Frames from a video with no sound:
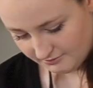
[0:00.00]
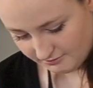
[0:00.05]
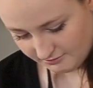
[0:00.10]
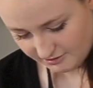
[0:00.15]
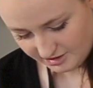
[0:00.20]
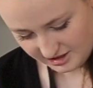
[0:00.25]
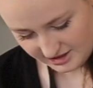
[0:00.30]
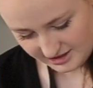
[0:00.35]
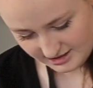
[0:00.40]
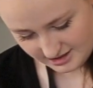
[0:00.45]

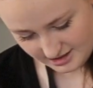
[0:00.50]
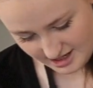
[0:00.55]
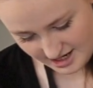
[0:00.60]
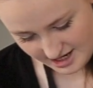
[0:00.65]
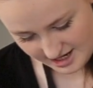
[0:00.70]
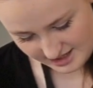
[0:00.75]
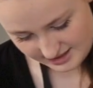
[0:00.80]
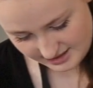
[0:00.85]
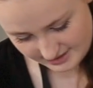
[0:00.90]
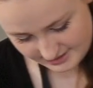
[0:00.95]
really
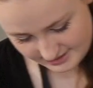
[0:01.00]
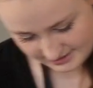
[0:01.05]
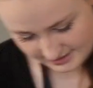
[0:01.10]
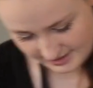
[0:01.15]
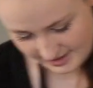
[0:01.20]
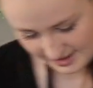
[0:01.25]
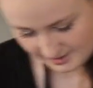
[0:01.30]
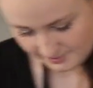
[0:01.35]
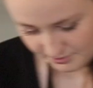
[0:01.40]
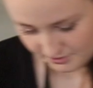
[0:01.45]
tight against the
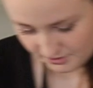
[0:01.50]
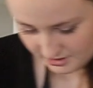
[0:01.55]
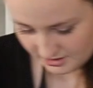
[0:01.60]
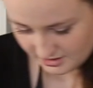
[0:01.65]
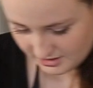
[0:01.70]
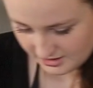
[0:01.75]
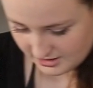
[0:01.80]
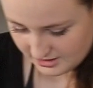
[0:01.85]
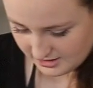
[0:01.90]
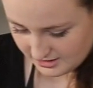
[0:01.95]
cake
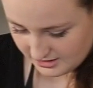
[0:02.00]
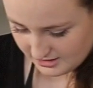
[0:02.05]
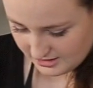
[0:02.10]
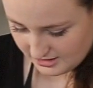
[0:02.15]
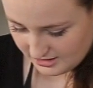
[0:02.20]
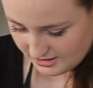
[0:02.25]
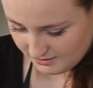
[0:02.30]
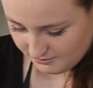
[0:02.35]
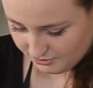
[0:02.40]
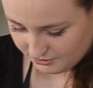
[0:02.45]
board
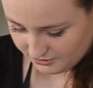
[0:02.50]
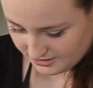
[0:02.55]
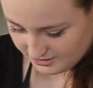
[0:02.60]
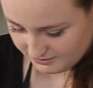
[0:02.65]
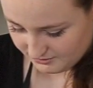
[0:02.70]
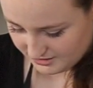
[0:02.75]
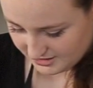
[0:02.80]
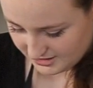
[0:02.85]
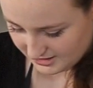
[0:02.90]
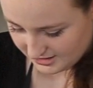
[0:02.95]
and put
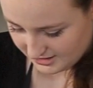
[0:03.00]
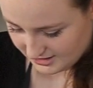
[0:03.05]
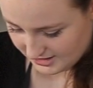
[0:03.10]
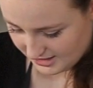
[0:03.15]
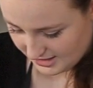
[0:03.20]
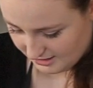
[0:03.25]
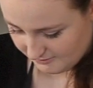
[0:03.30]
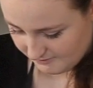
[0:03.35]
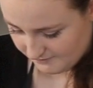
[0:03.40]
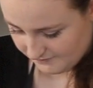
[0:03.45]
some sticky
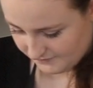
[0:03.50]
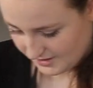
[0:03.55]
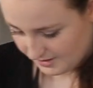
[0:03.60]
tape.